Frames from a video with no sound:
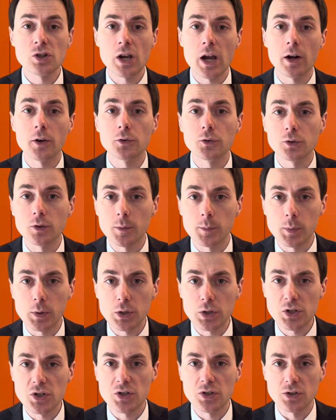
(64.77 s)
out to the
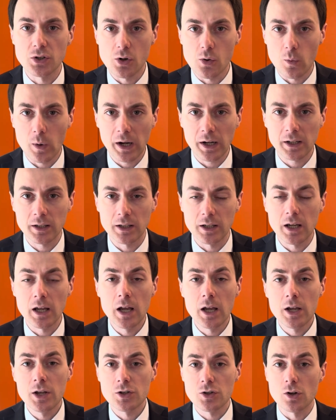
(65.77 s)
person directly
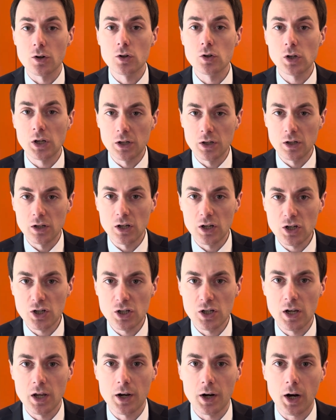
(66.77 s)
so that you can
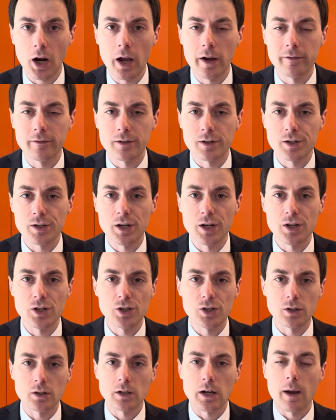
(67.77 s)
initiate a
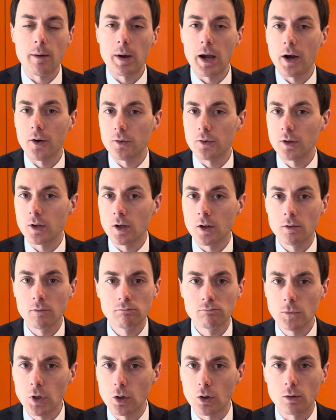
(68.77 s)
conversation
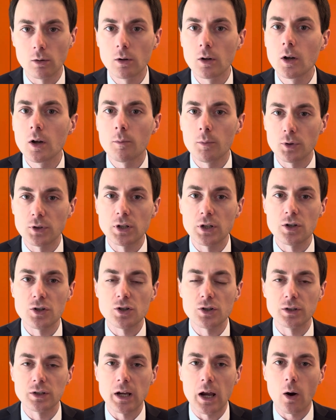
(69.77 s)
about,
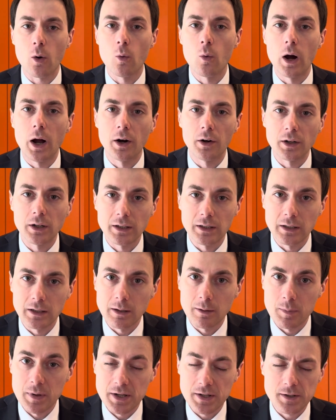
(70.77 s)
potentially acquiring the
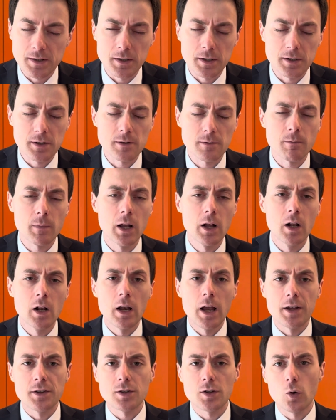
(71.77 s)
business.
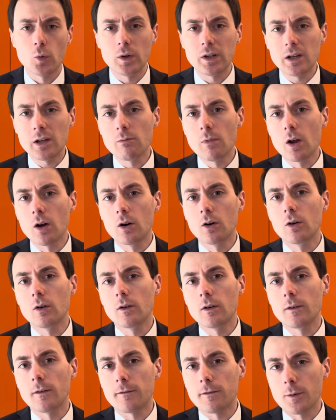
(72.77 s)
And so
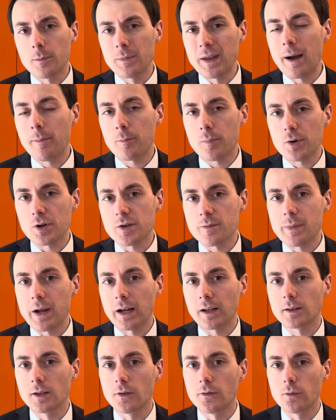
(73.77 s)
email from that
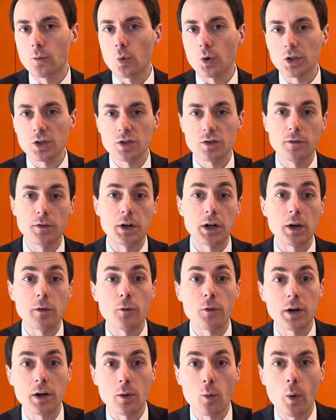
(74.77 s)
perspective works very,
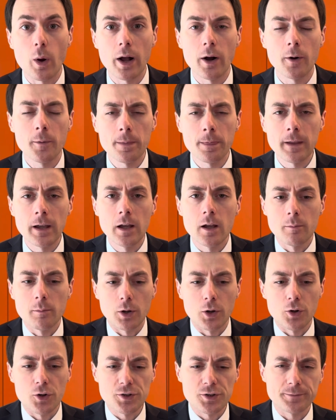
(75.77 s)
very well,
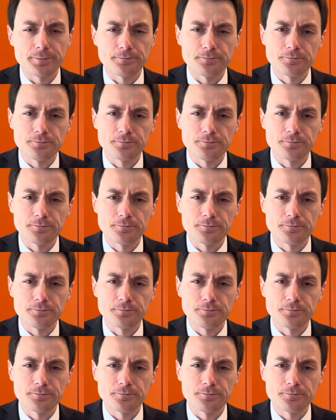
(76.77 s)
because